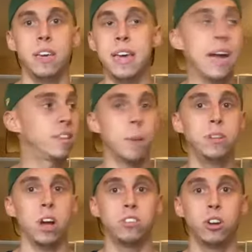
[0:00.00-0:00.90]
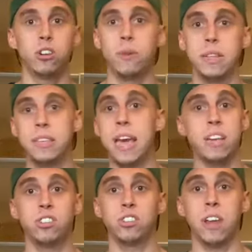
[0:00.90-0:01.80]
He had Tommy John surgery and the
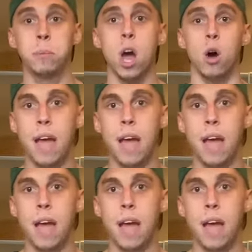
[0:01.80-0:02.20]
Yankees just let him go.